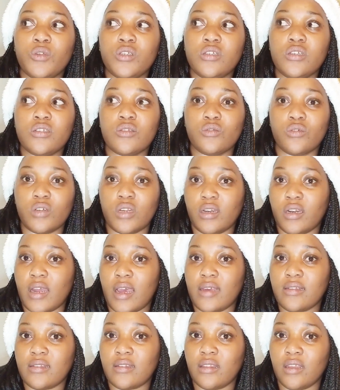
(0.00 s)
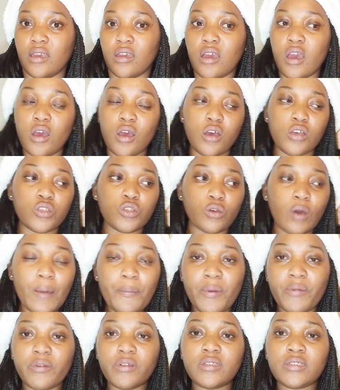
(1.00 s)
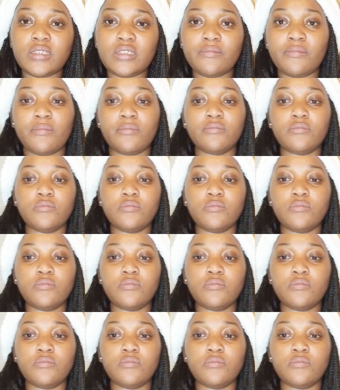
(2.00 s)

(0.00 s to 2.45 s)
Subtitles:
which is not a nice thing. So apparently,